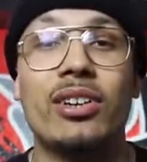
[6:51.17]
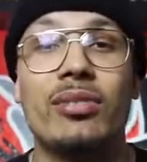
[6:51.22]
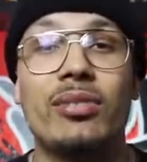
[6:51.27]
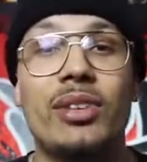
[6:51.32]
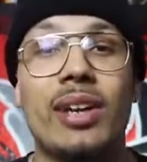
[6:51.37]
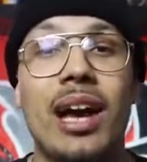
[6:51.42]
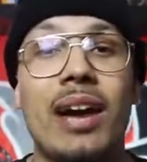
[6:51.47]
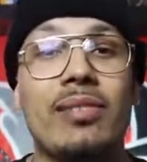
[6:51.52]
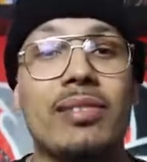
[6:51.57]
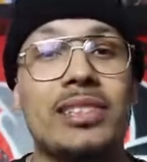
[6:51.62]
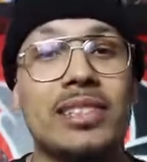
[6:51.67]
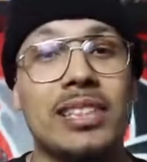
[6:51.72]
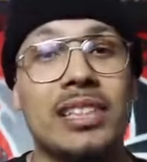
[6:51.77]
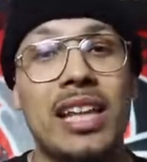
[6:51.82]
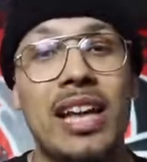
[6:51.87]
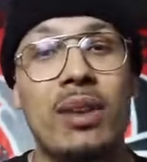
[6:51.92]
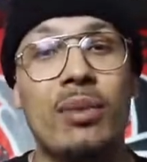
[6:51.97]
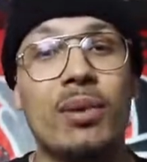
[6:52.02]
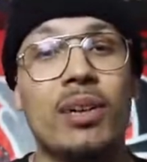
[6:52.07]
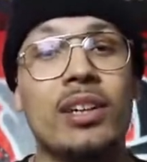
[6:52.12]
If you haven't seen
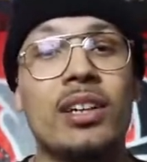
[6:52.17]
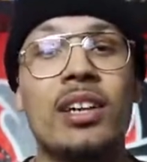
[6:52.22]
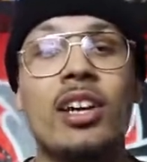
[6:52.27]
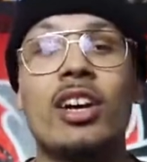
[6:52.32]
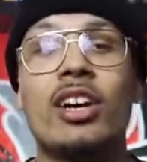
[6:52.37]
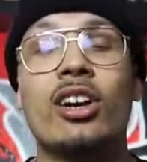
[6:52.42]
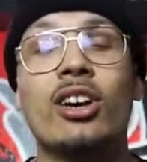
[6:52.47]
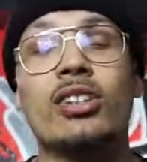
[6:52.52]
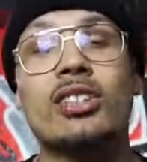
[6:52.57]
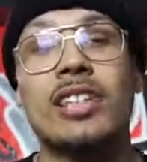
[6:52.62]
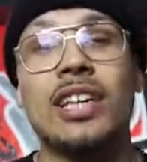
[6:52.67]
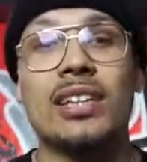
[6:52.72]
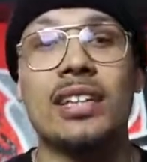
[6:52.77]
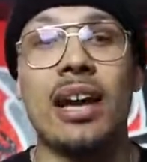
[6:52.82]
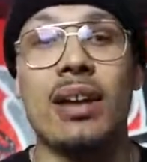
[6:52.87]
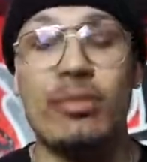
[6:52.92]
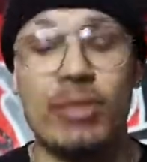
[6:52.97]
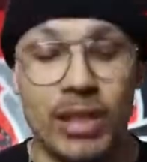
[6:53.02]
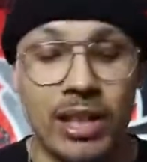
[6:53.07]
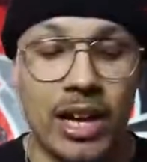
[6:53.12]
that one, go check
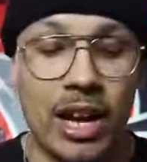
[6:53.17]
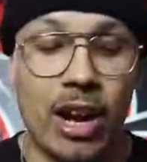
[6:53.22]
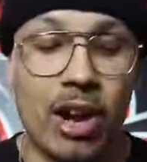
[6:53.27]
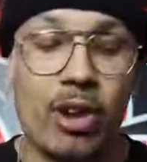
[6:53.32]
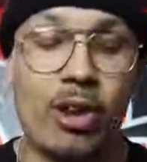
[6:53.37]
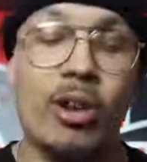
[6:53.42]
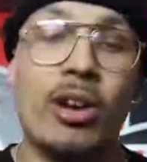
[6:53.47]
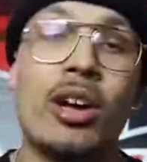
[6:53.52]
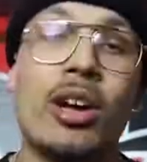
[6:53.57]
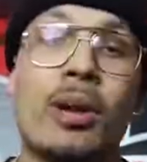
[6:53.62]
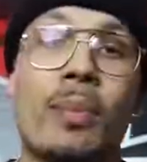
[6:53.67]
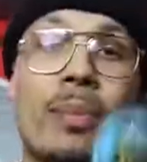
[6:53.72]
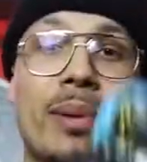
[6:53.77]
that video out.